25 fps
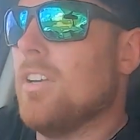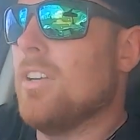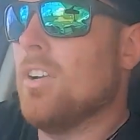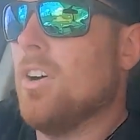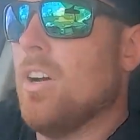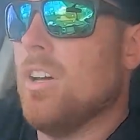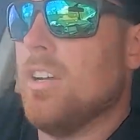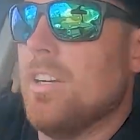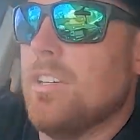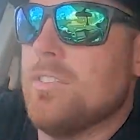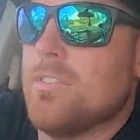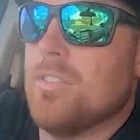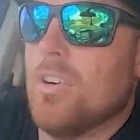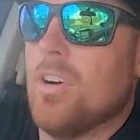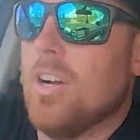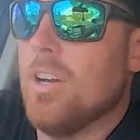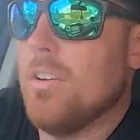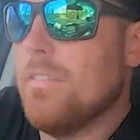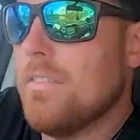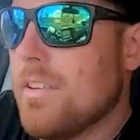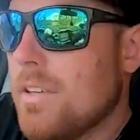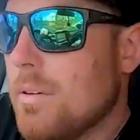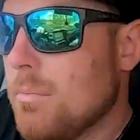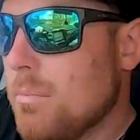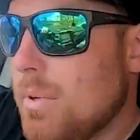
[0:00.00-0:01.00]
kind of
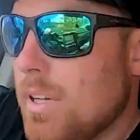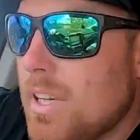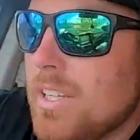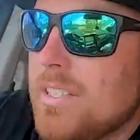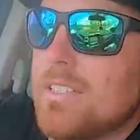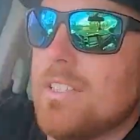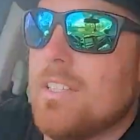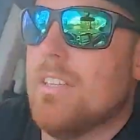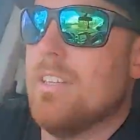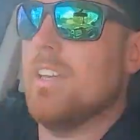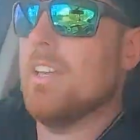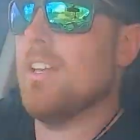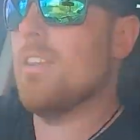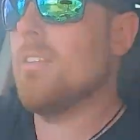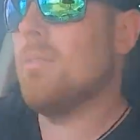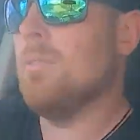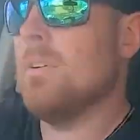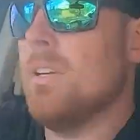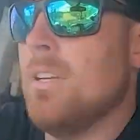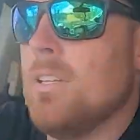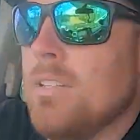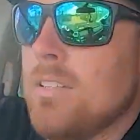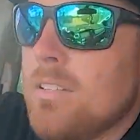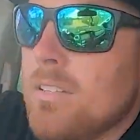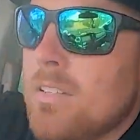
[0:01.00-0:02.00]
drive compared to the other one.